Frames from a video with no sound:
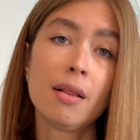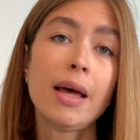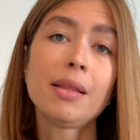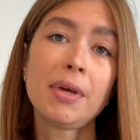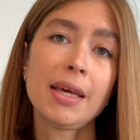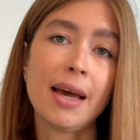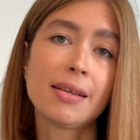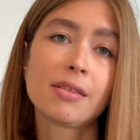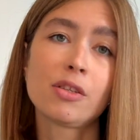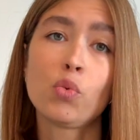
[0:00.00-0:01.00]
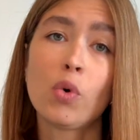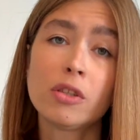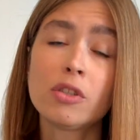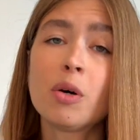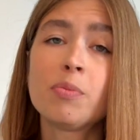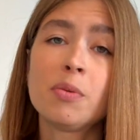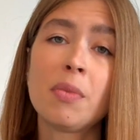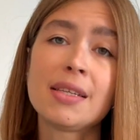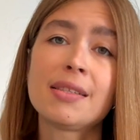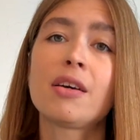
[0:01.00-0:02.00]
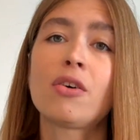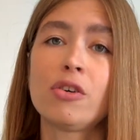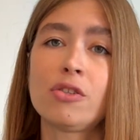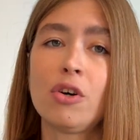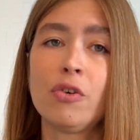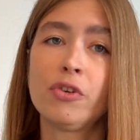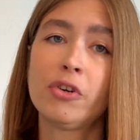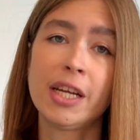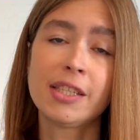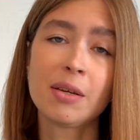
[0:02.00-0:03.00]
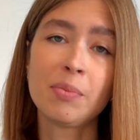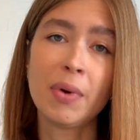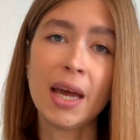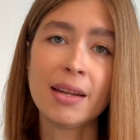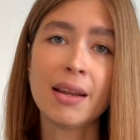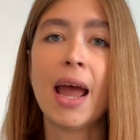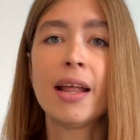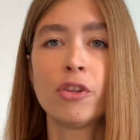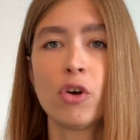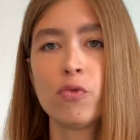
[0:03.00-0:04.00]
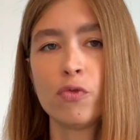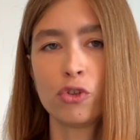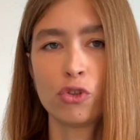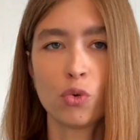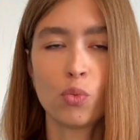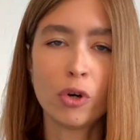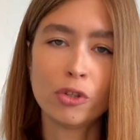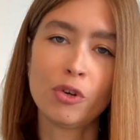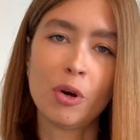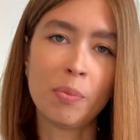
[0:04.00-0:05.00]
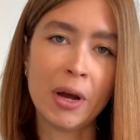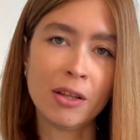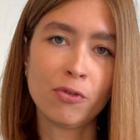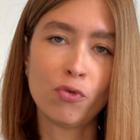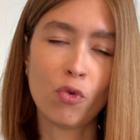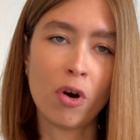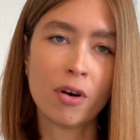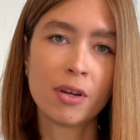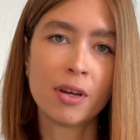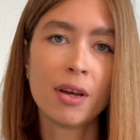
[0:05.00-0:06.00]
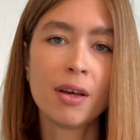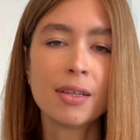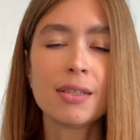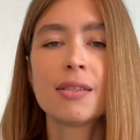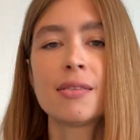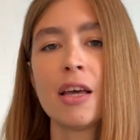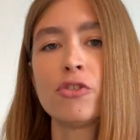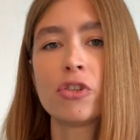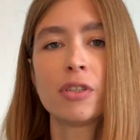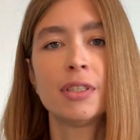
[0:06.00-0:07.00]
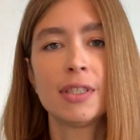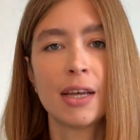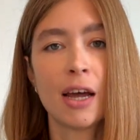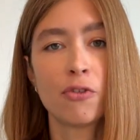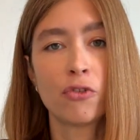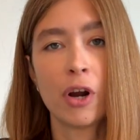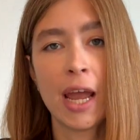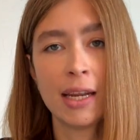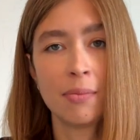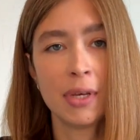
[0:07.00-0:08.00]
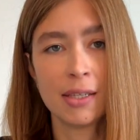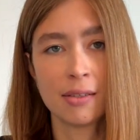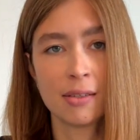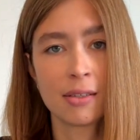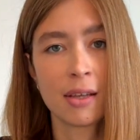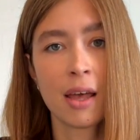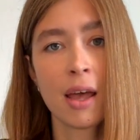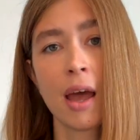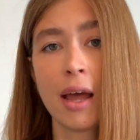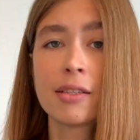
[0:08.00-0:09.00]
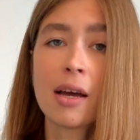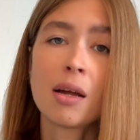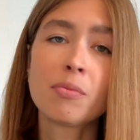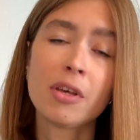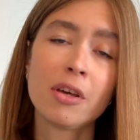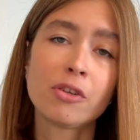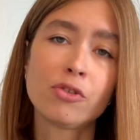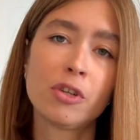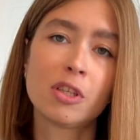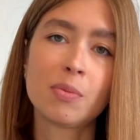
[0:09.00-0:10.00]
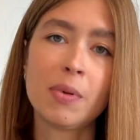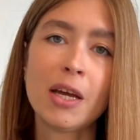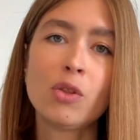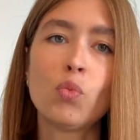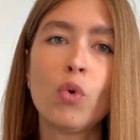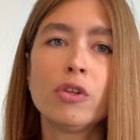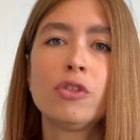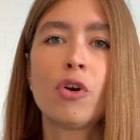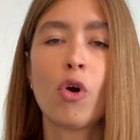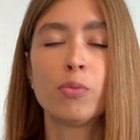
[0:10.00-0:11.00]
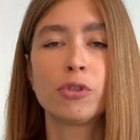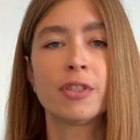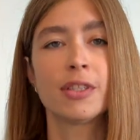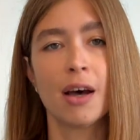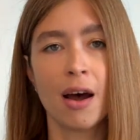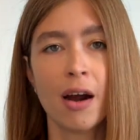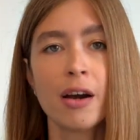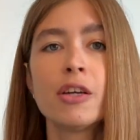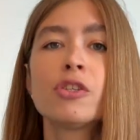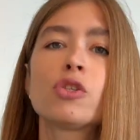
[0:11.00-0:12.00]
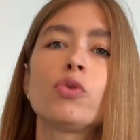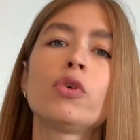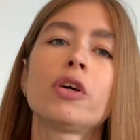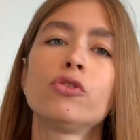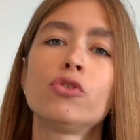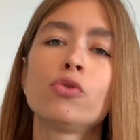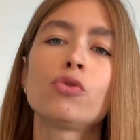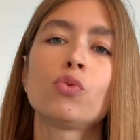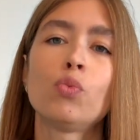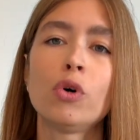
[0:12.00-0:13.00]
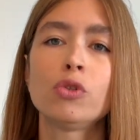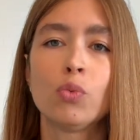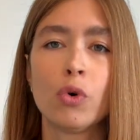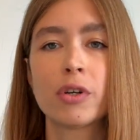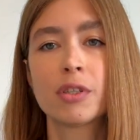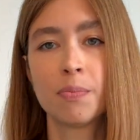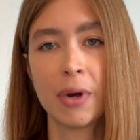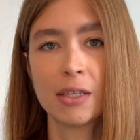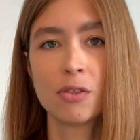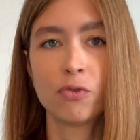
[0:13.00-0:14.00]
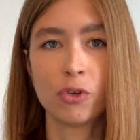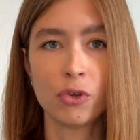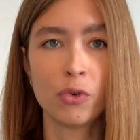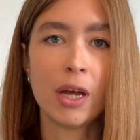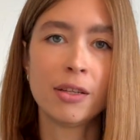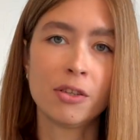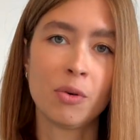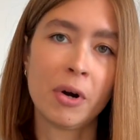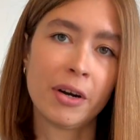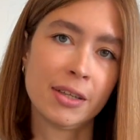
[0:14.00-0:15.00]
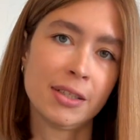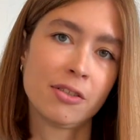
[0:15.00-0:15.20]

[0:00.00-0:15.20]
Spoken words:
Let me guess, you want to optimize the cost of your ad campaign and know for sure what you are paying for. This is natural desire for any business. And I'm here to explain what your options are so you can choose what works best for you and your marketing